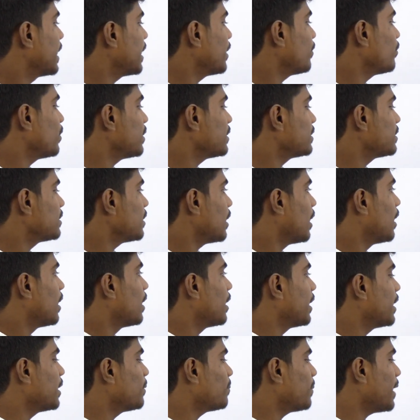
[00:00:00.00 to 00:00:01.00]

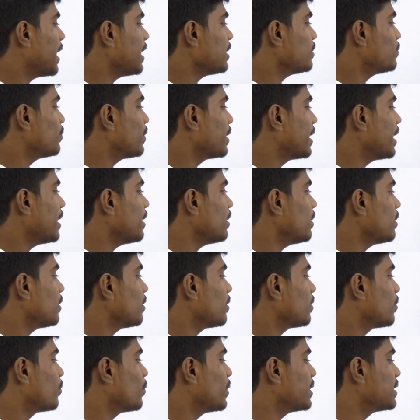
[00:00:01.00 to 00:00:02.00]
in plants we
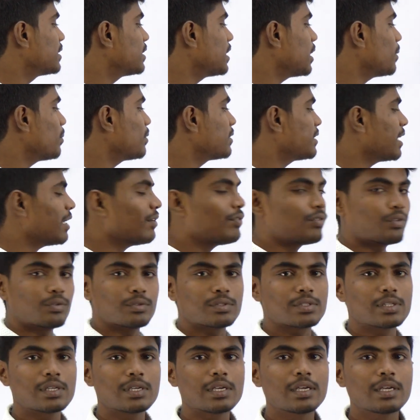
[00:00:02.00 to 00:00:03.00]
get vegetables and
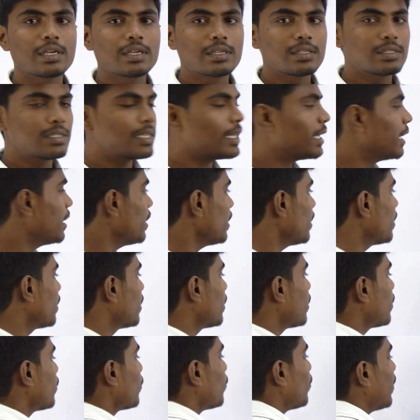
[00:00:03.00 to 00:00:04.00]
fruits. See,
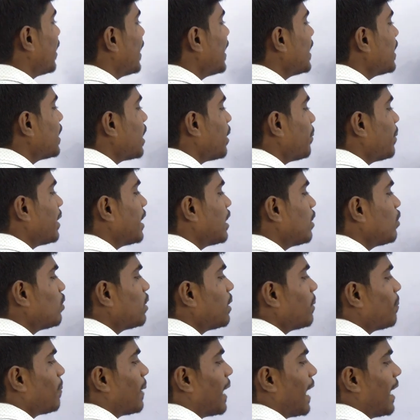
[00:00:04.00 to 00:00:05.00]
while coming to
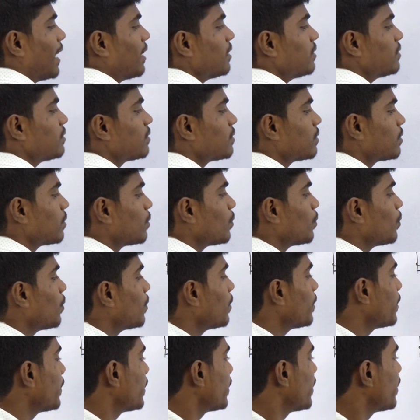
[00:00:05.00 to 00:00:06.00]
the plants,
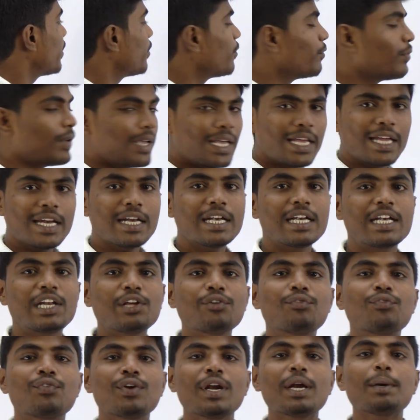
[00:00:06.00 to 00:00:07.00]
we eat
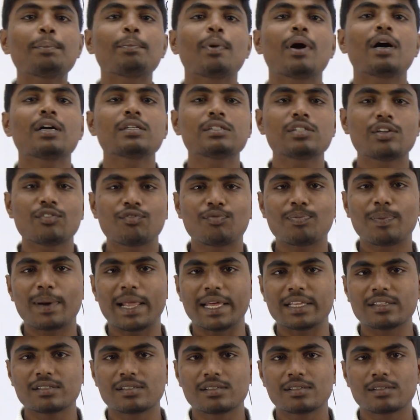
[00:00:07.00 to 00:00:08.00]
different parts of
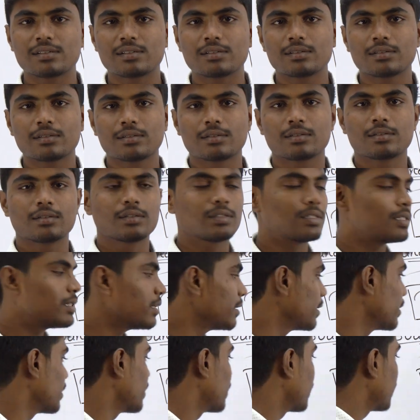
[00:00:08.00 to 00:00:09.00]
plants.
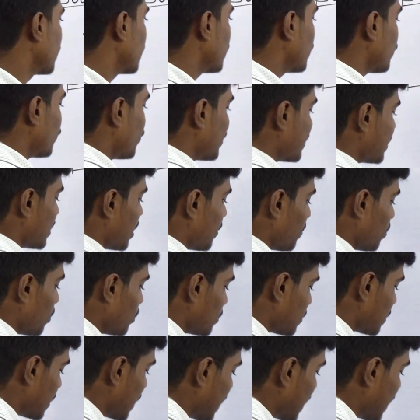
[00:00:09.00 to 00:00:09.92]
See, for suppose